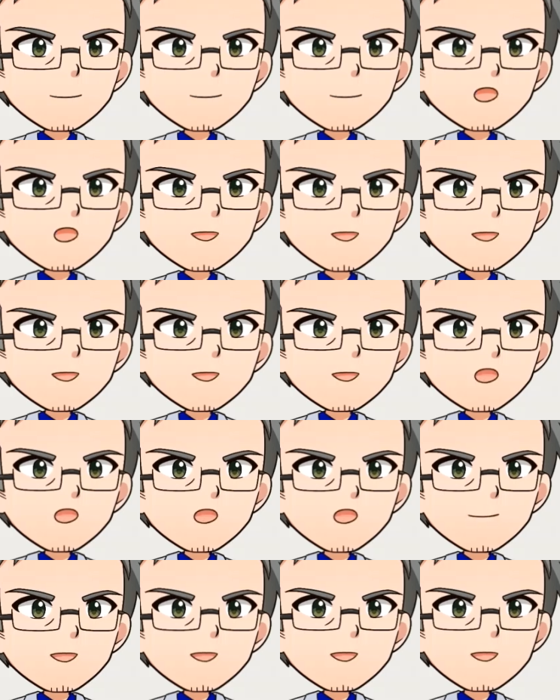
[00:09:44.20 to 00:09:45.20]
The
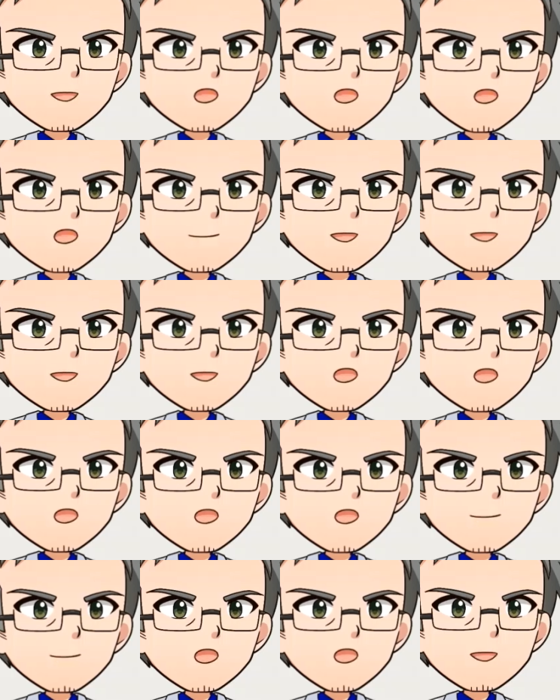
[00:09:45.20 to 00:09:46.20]
machine can do more things
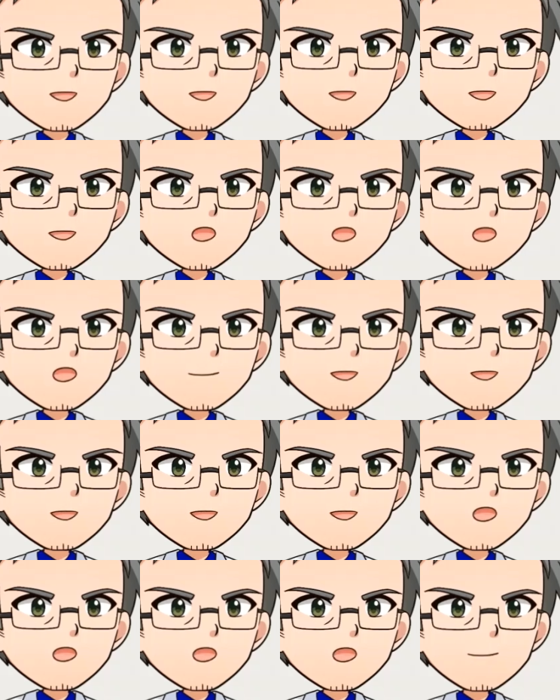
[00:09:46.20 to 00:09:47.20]
when it has more
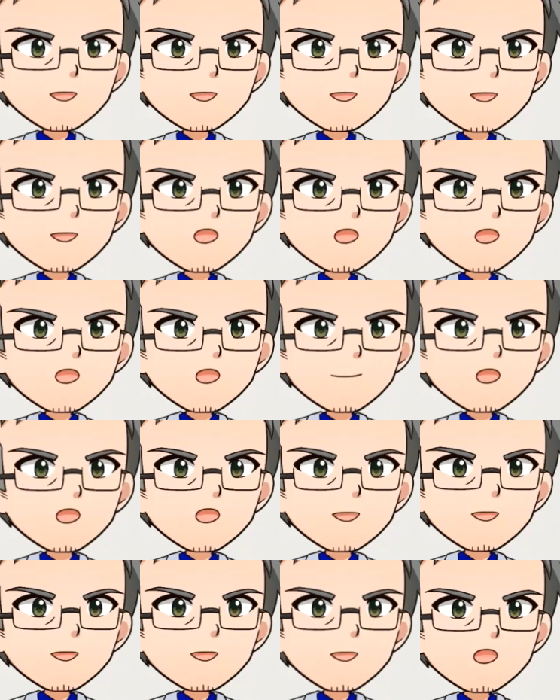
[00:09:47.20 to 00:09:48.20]
sensors, but it's
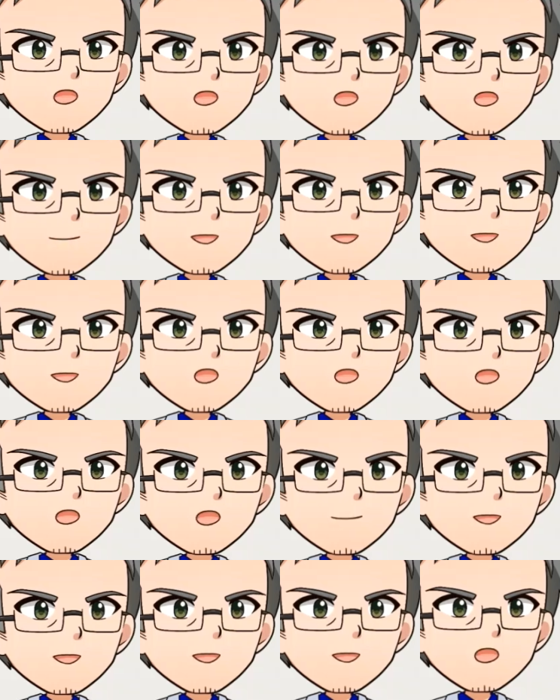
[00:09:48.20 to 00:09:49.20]
also more
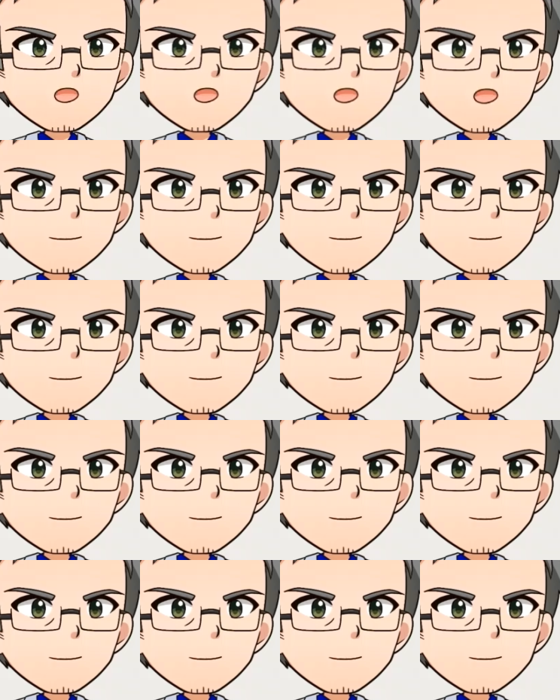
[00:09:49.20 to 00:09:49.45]
expensive.